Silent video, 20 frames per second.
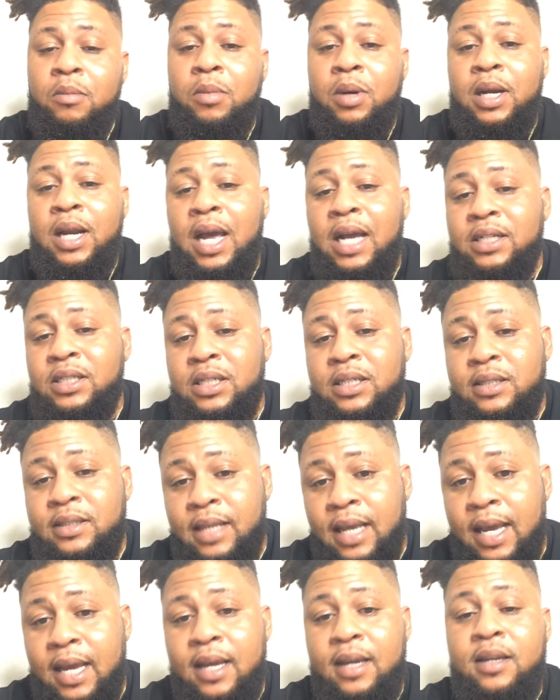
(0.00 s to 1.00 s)
But not just
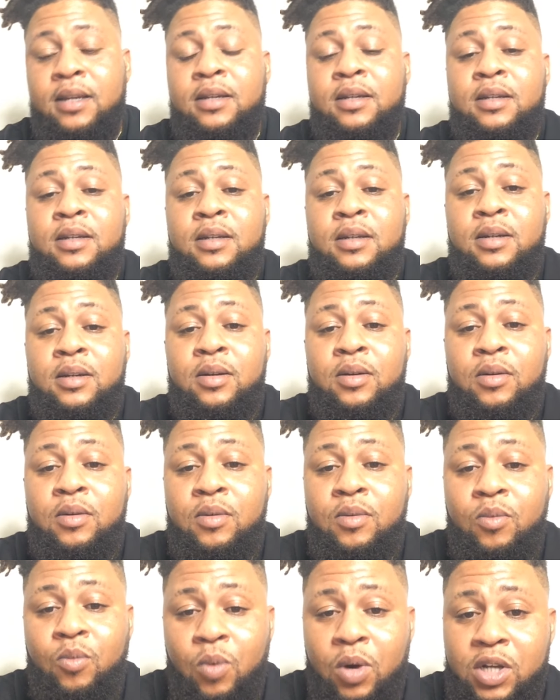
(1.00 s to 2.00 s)
that.
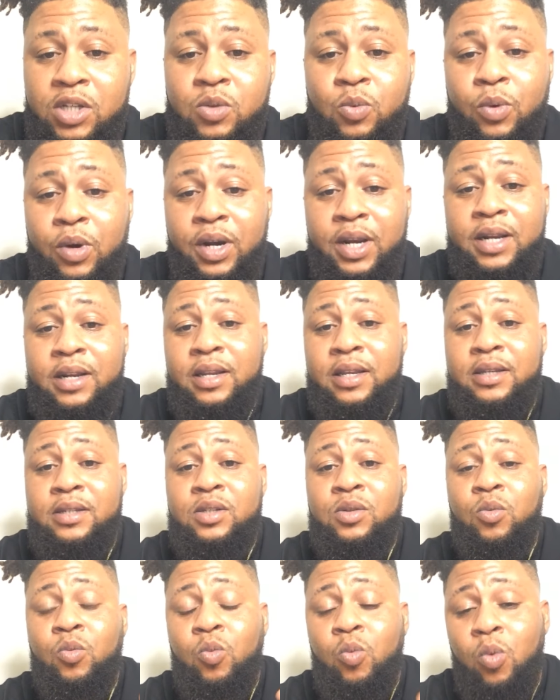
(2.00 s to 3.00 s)
Once we're in
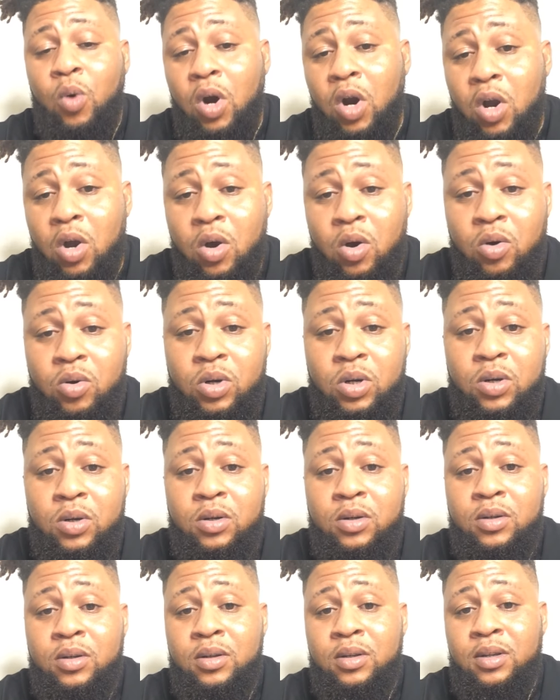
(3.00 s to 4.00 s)
this world
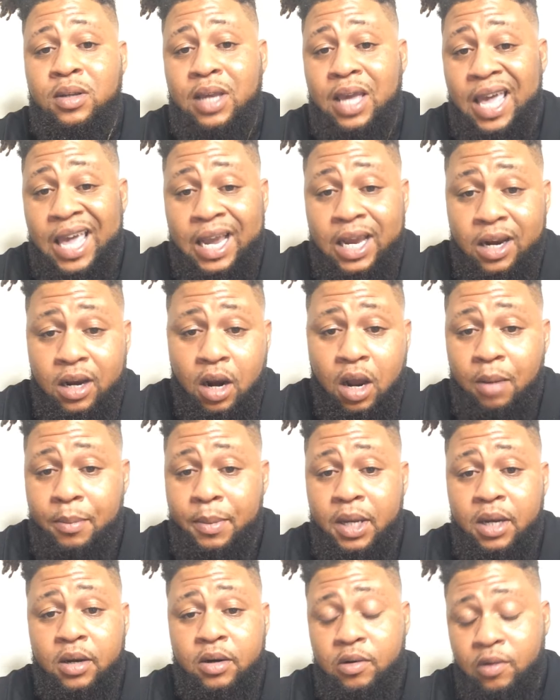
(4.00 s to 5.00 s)

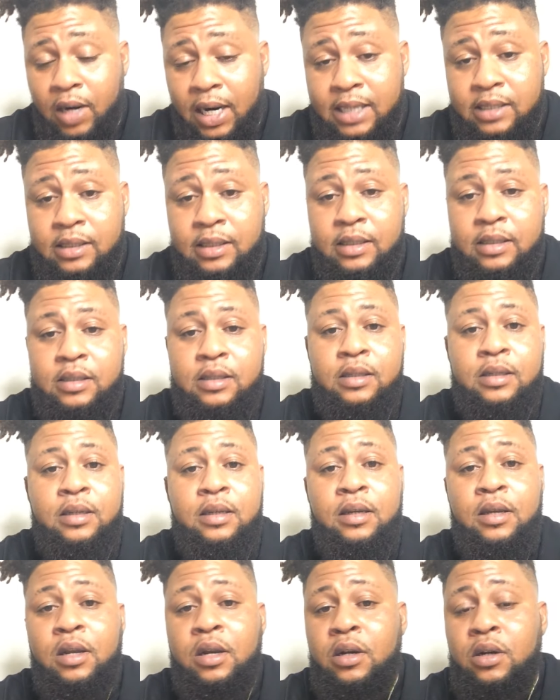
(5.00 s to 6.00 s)
economic crisis,
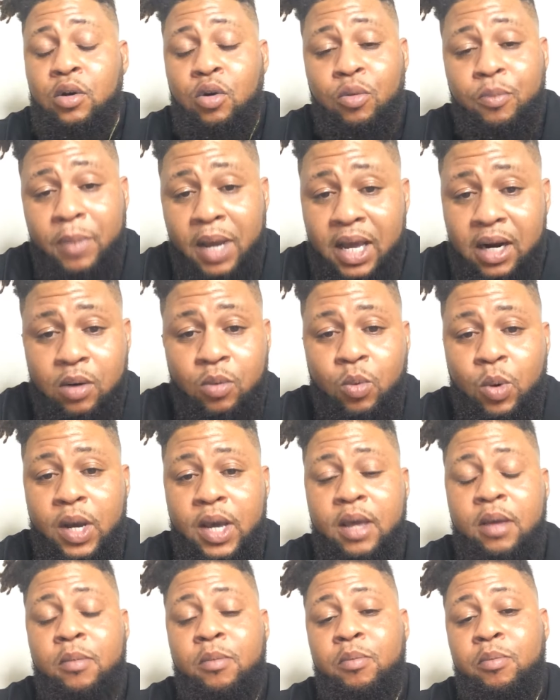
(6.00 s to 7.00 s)
no matter
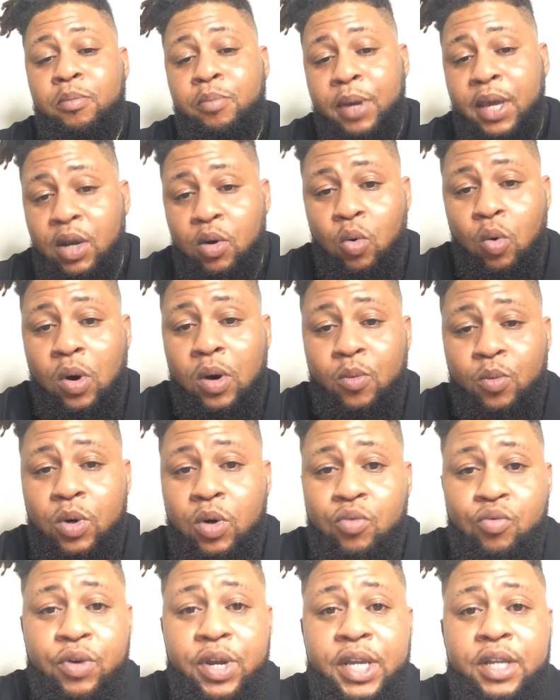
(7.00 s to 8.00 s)
what, Bitcoin
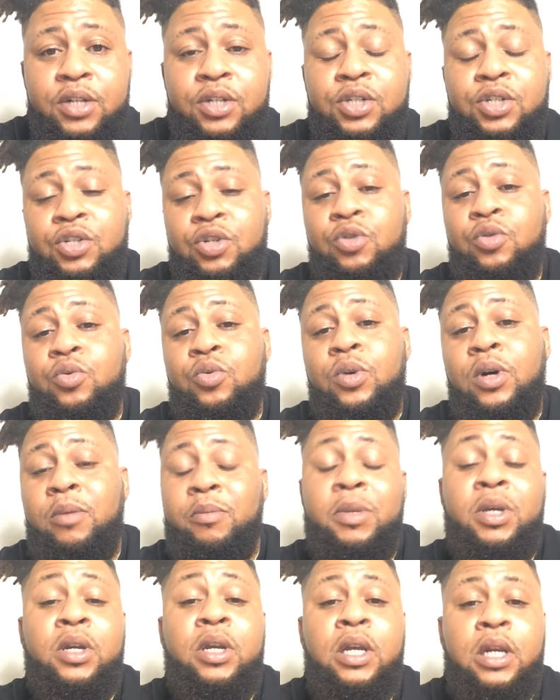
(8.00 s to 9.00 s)
will reach to $1
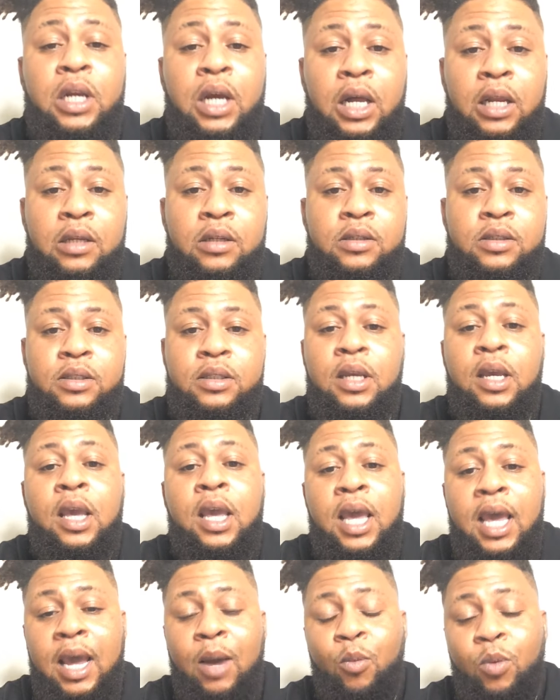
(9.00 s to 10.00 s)
million.
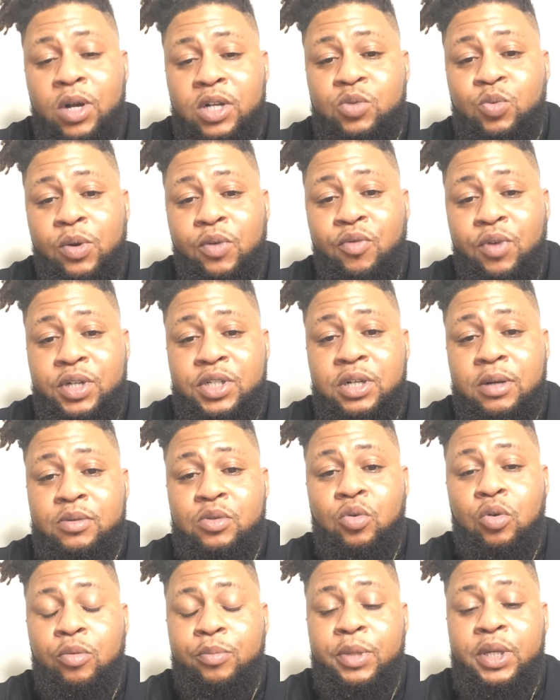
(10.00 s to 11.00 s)
And once we reach up
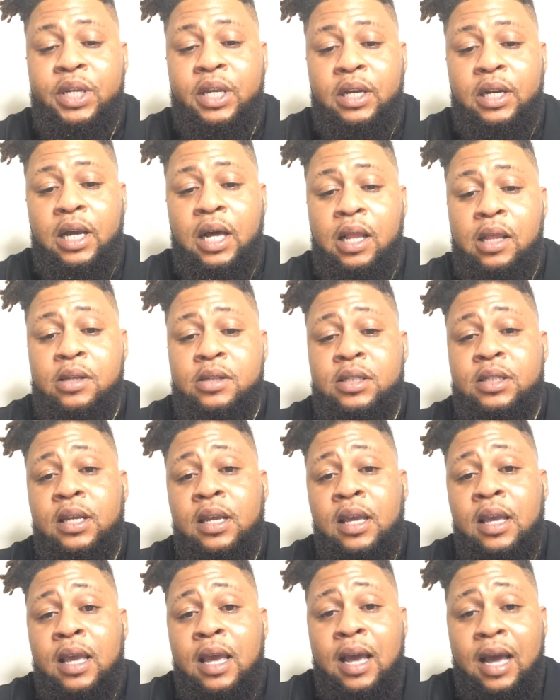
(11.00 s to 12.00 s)
to $1 million,
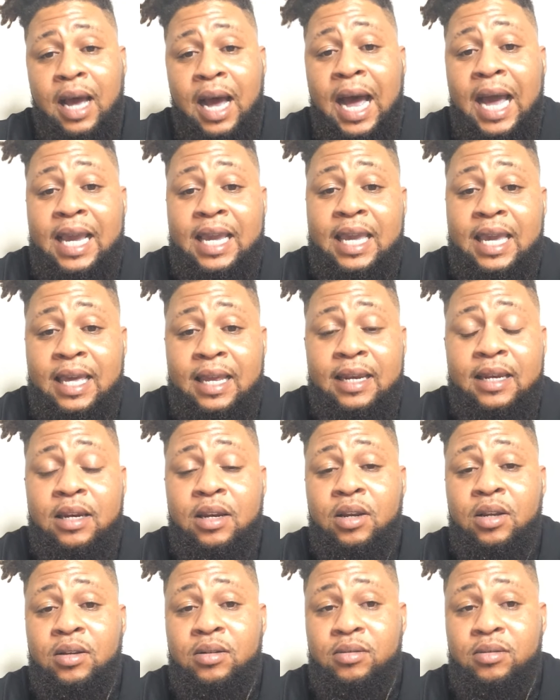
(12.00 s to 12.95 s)
I can